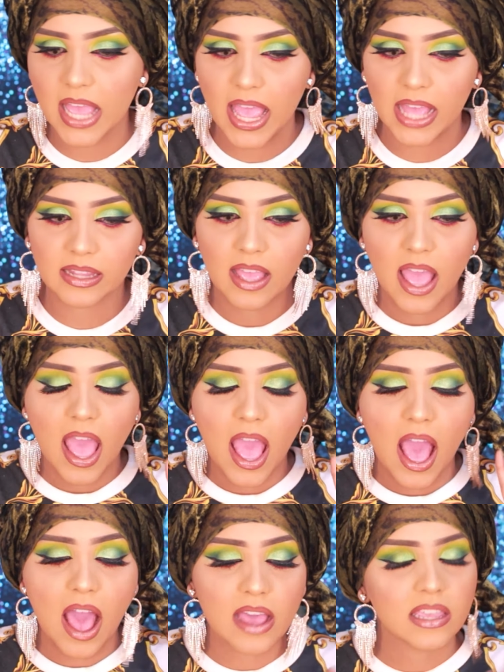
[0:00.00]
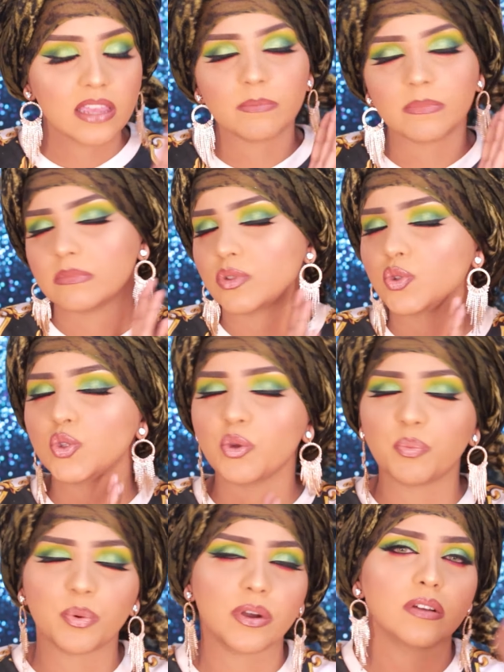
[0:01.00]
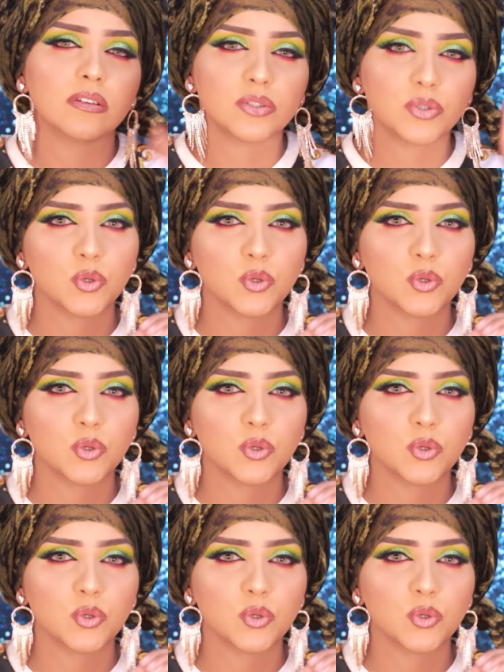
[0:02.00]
and I am super